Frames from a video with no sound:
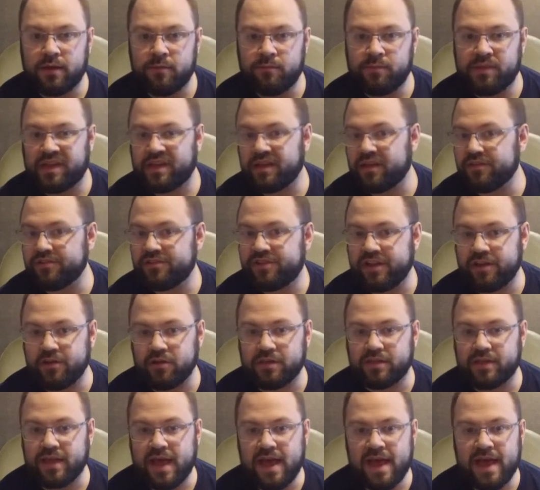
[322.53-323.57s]
because here
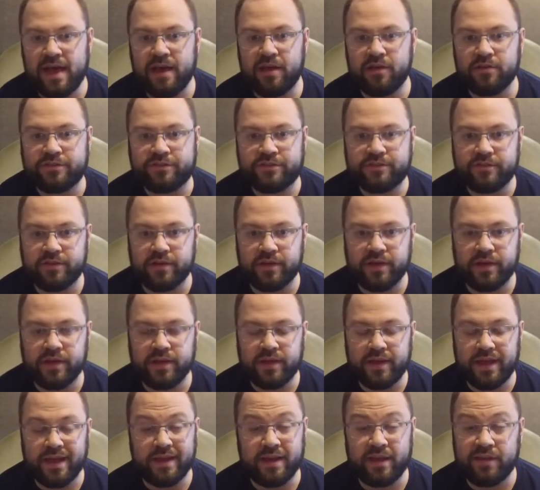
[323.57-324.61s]
at the house
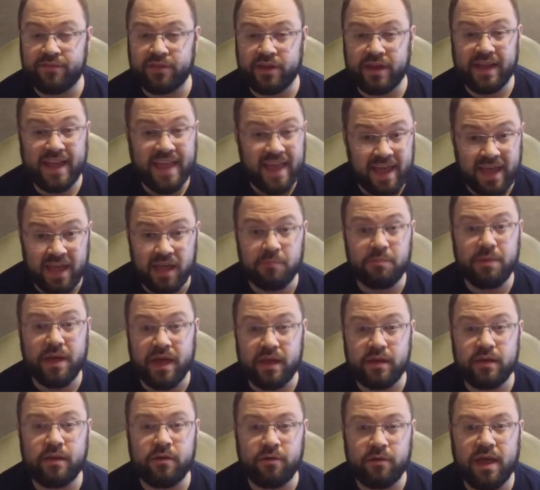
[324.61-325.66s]
and even at camp, I
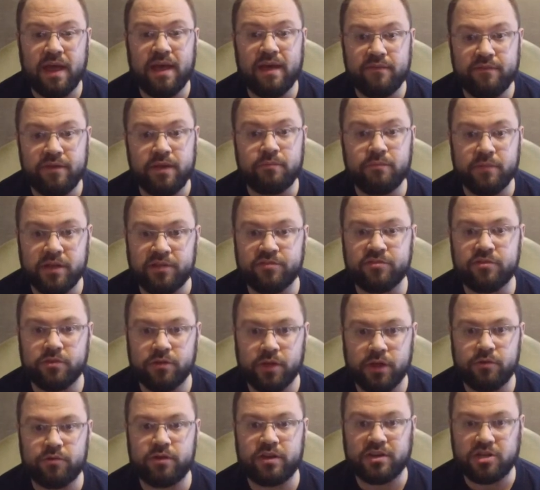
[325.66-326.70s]
don't have a muzzle
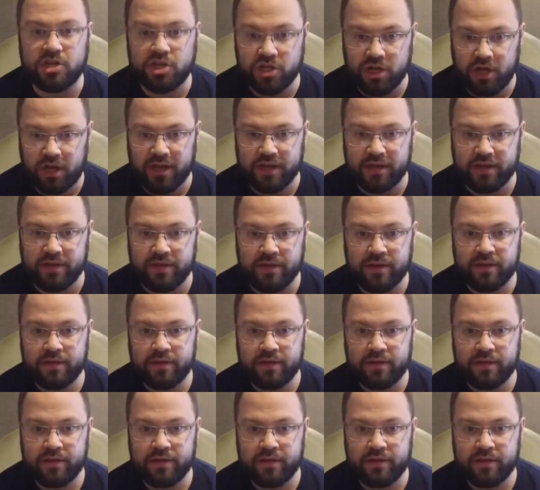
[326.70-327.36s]
loading shotgun.